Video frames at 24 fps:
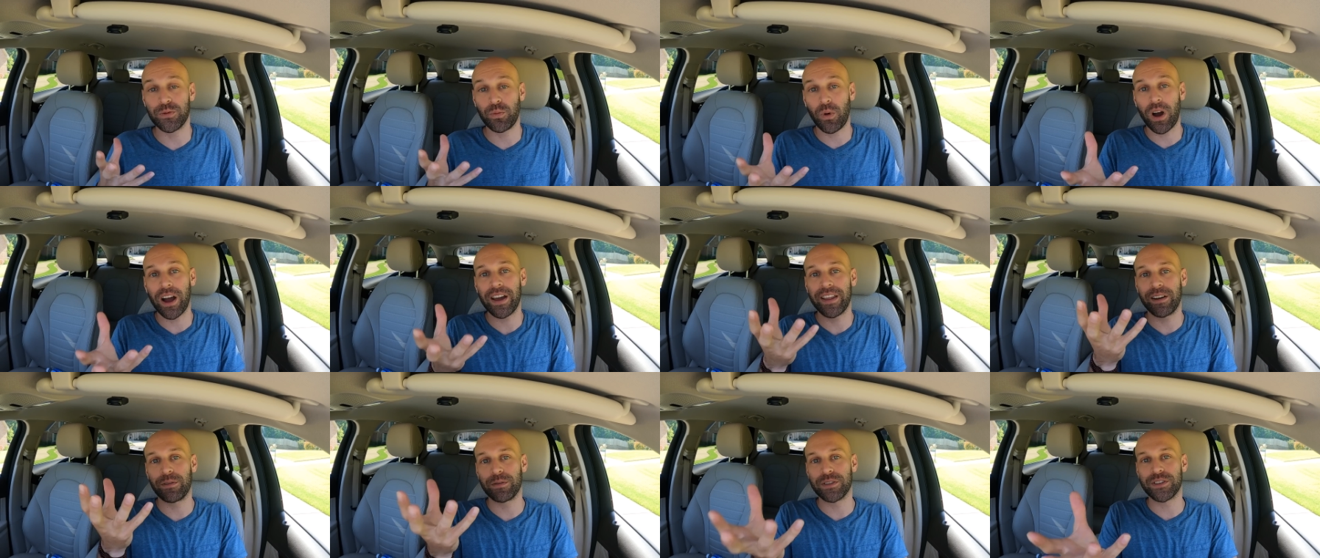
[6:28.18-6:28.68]
is
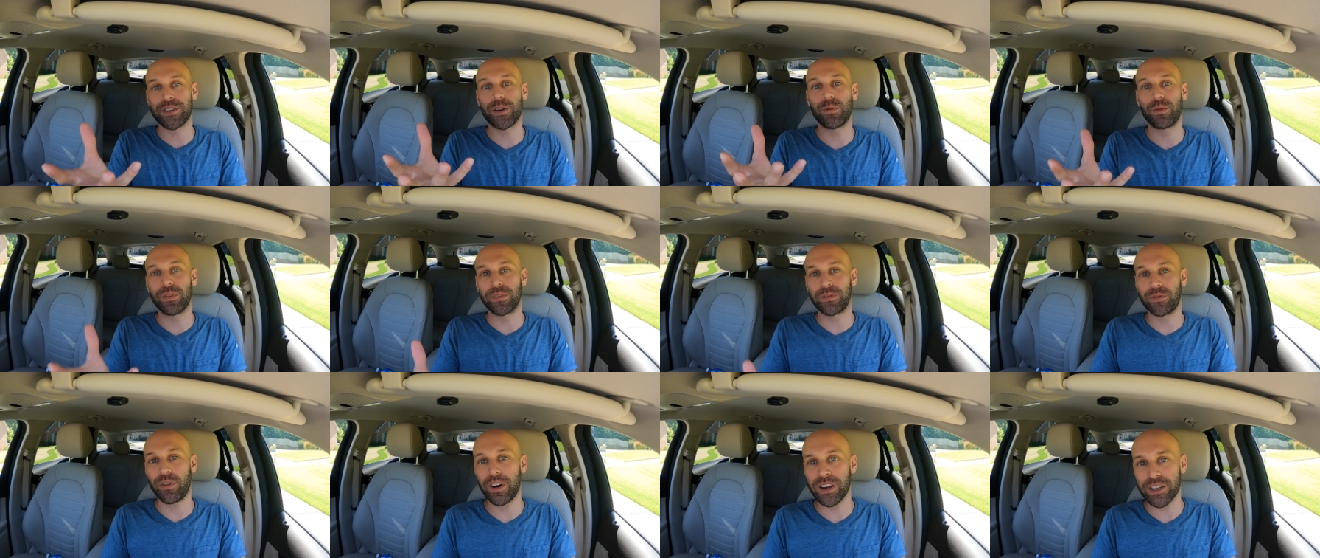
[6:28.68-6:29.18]
why that was so
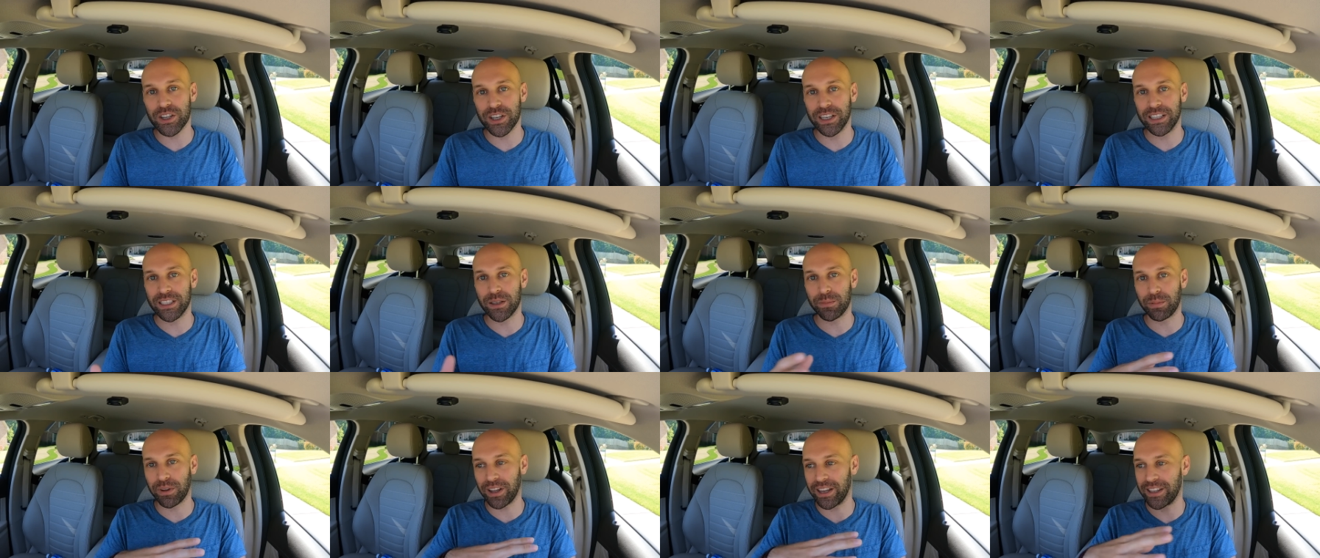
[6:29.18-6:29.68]

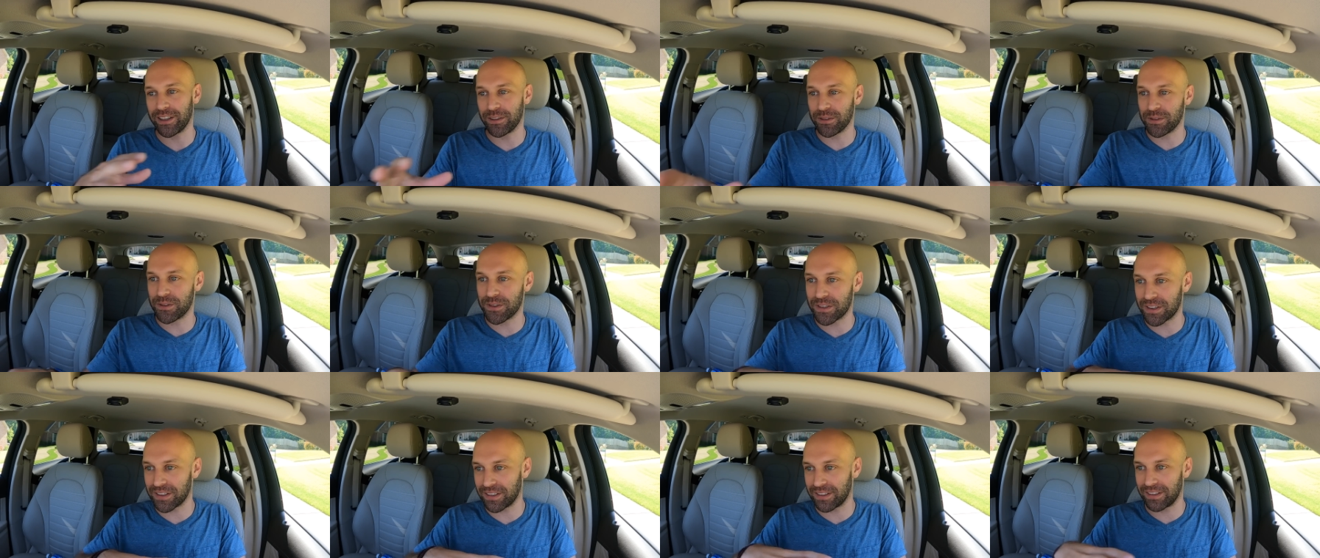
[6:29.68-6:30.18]
refreshing to play
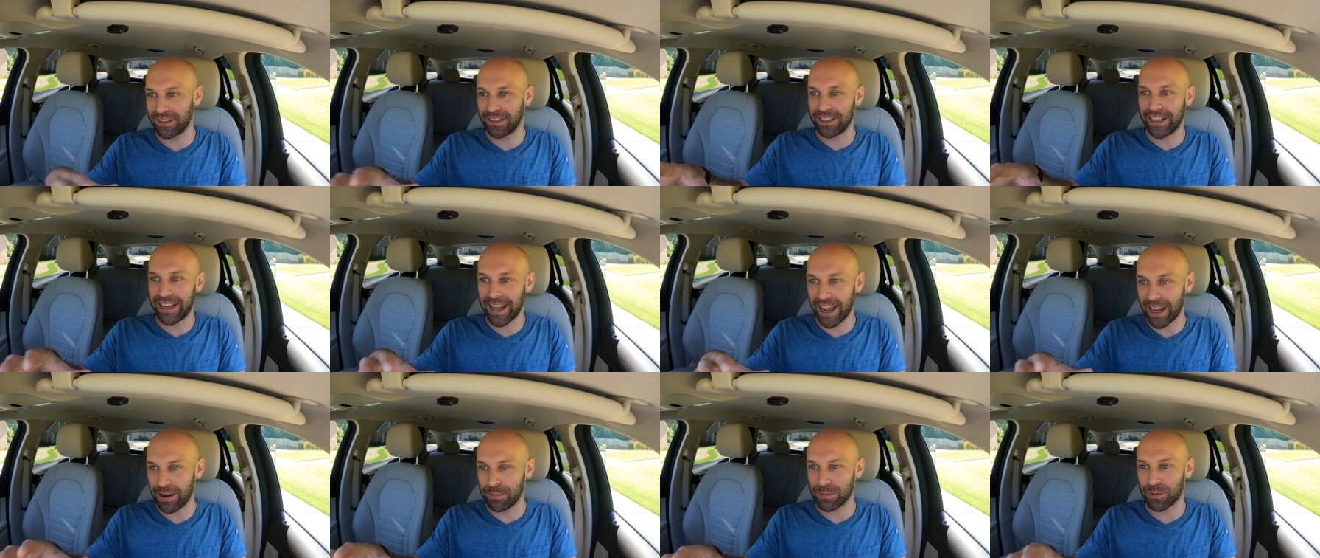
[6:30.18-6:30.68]
those
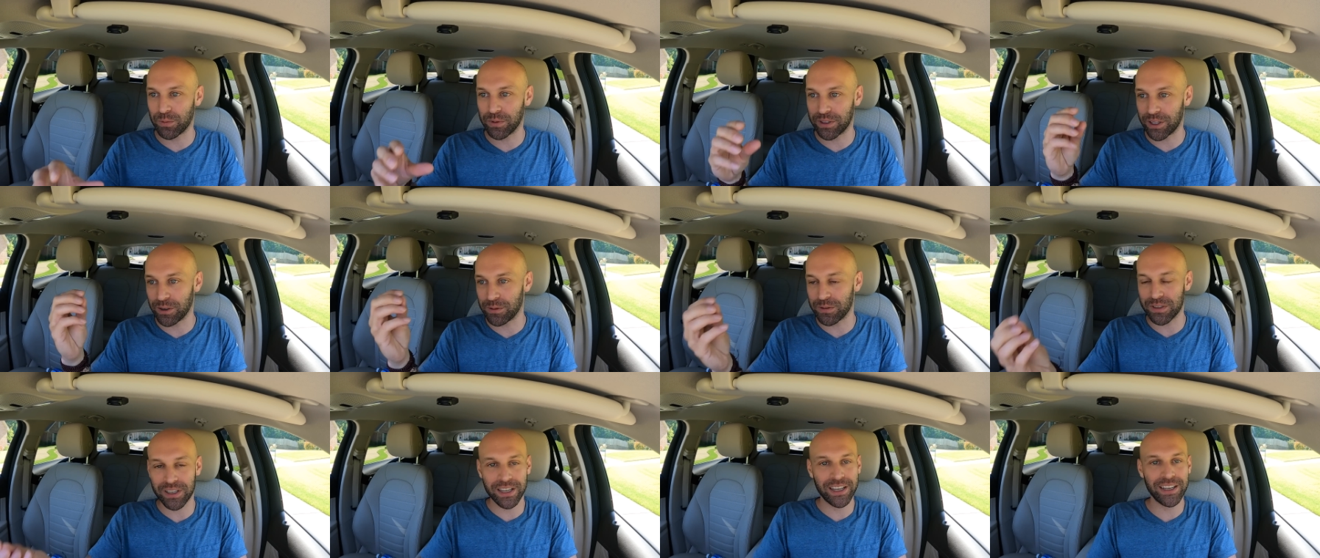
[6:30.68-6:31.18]
games with
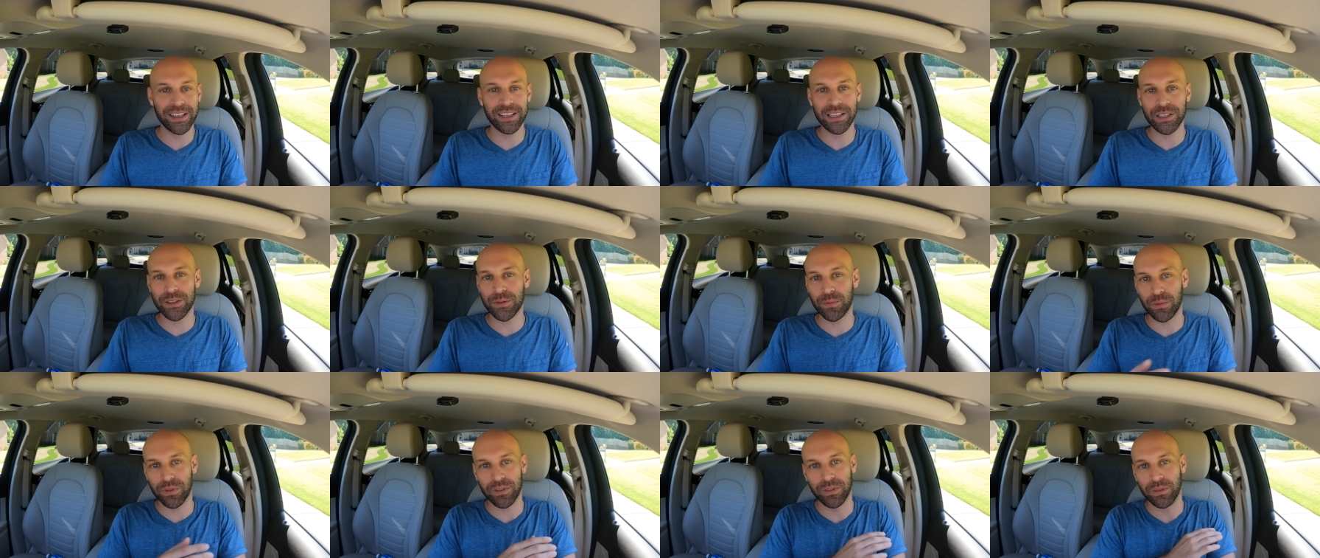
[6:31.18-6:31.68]
those
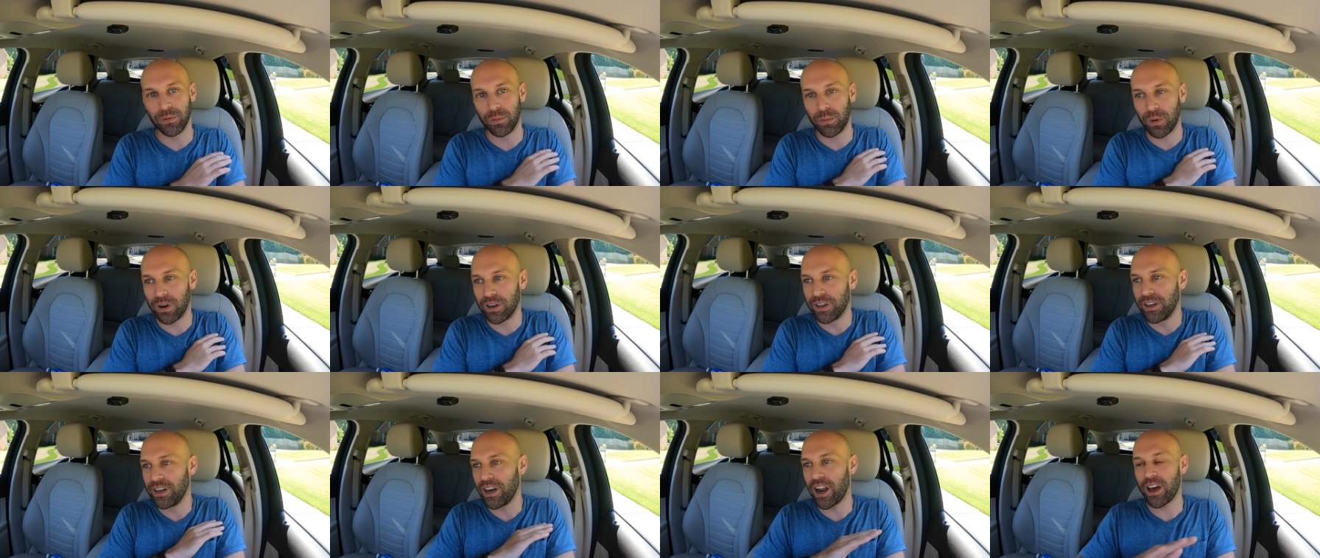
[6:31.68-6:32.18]
kids
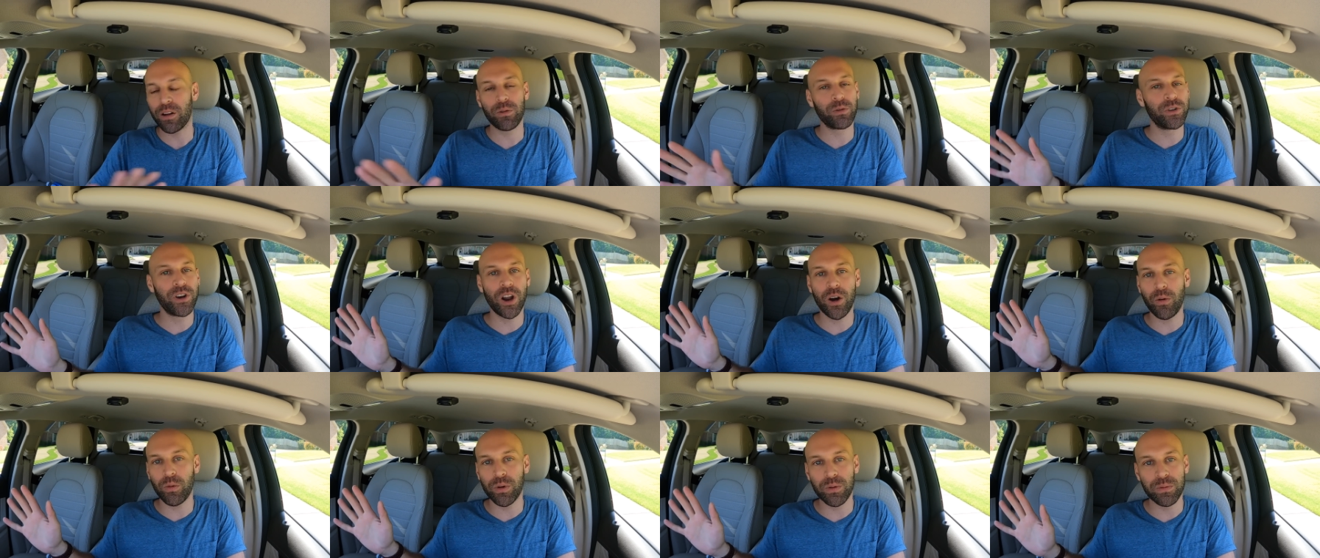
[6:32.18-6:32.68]
where no
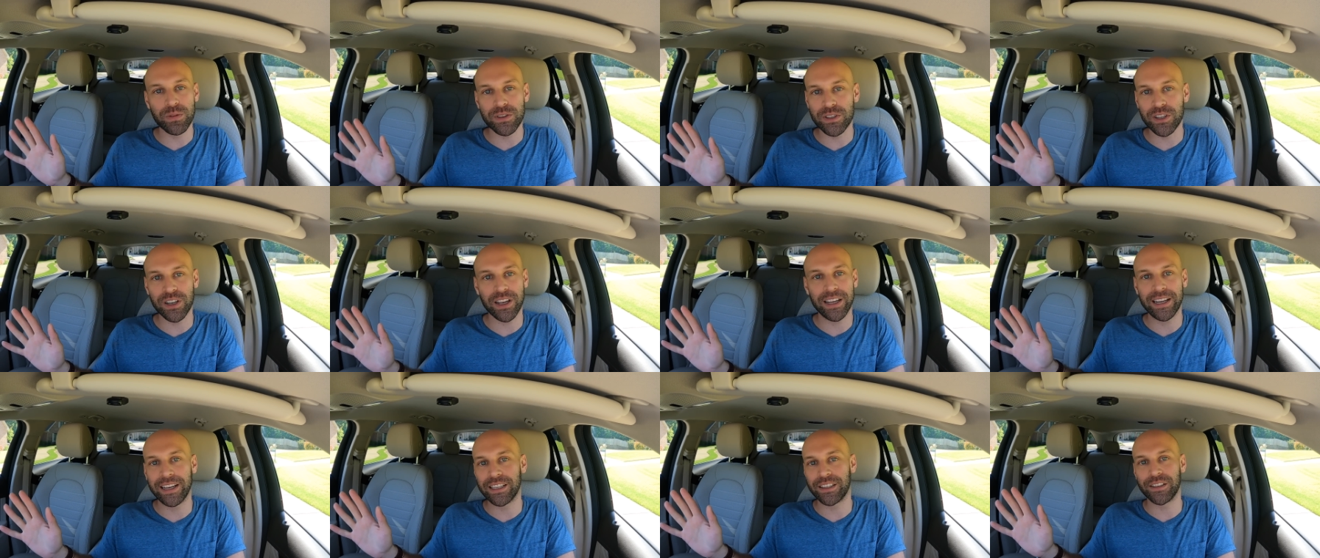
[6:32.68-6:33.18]
one was
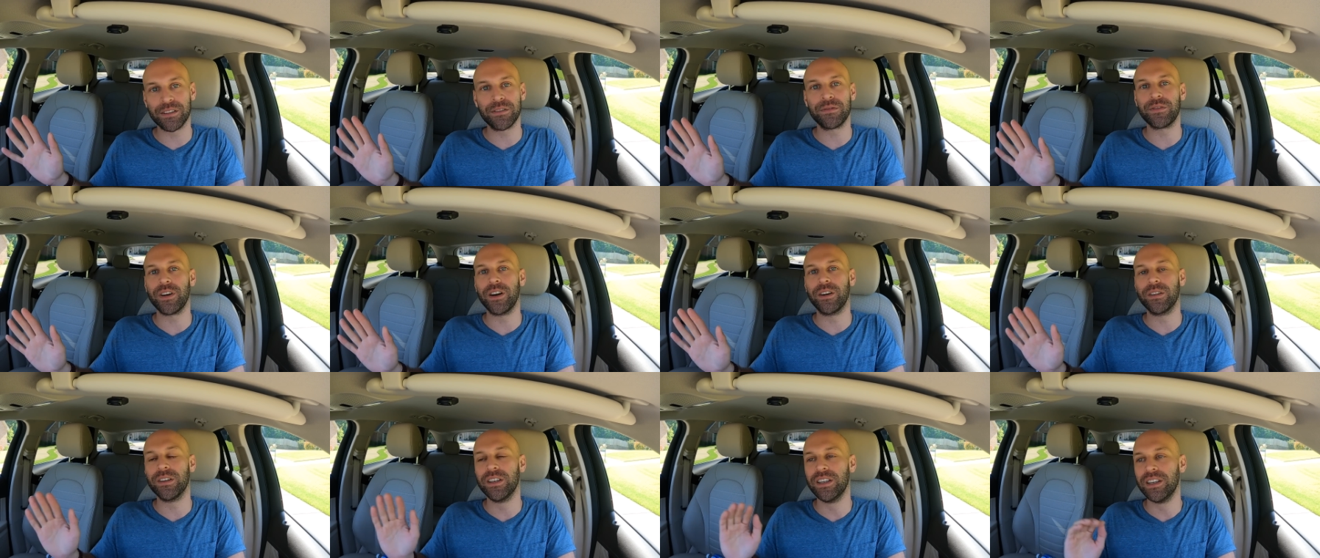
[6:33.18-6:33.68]
looking at their
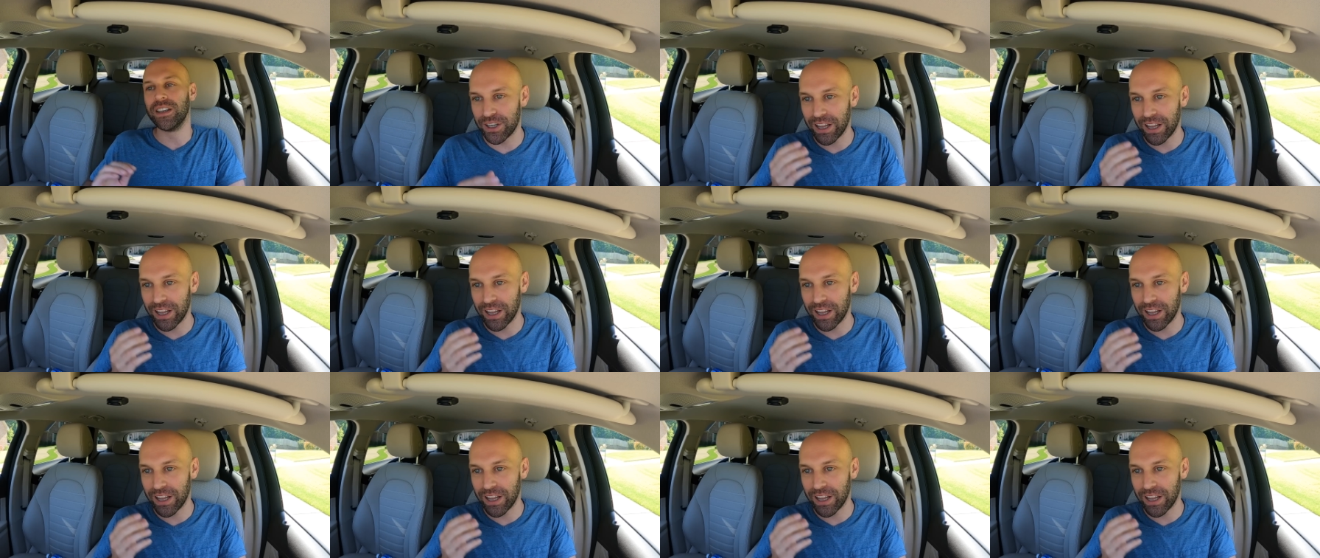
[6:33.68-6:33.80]
phone.